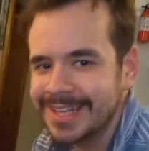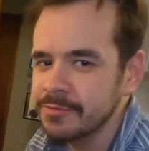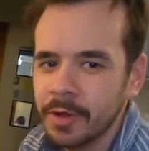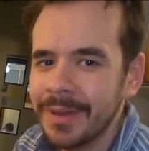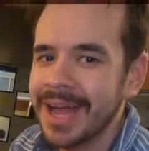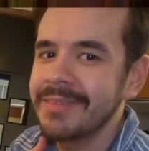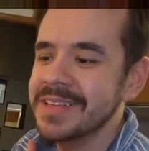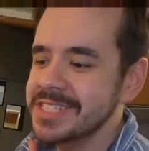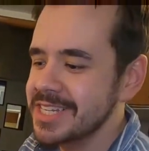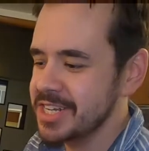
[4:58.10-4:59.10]
that's real behind
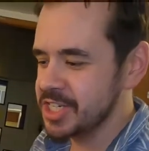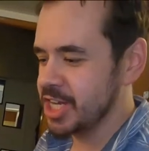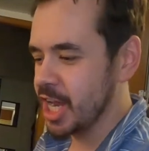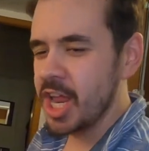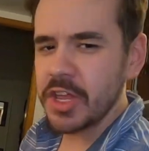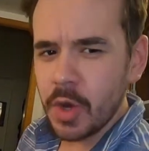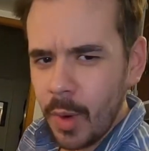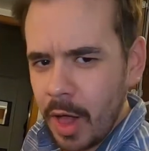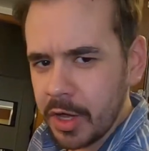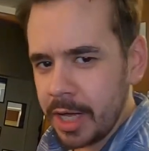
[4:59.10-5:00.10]
the scenes shit. You're
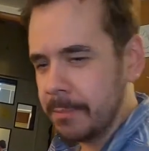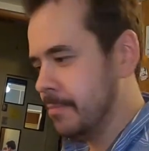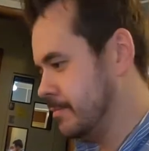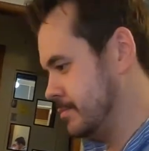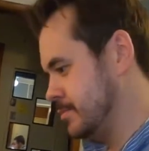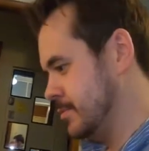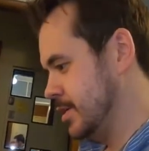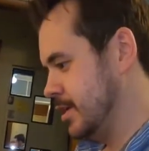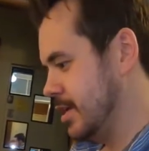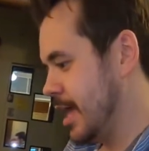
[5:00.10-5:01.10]
welcome.
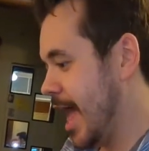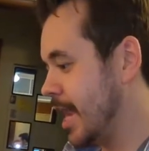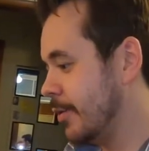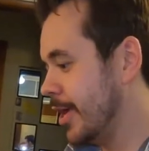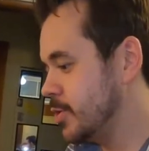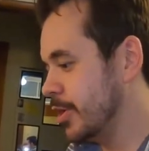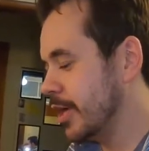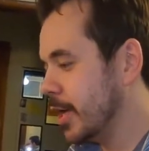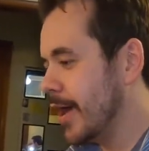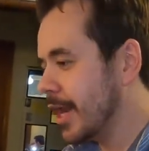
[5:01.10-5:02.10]
Anyways, we're
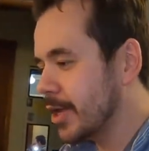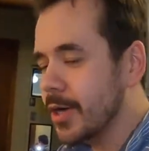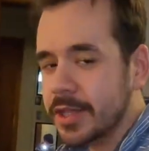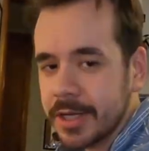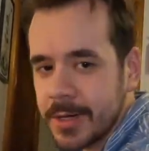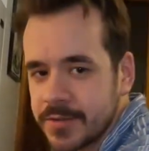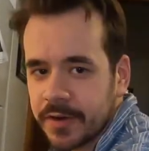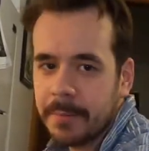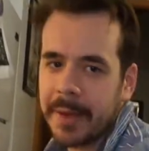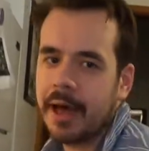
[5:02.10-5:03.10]
gonna go ahead and cook those
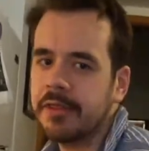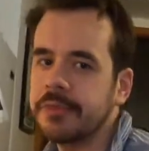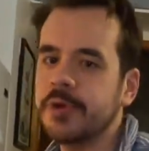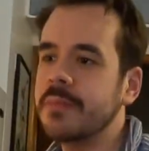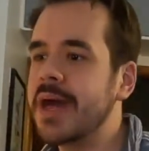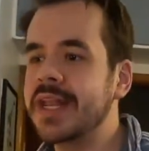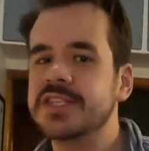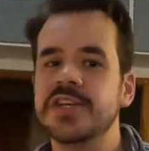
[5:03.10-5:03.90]
for about three minutes,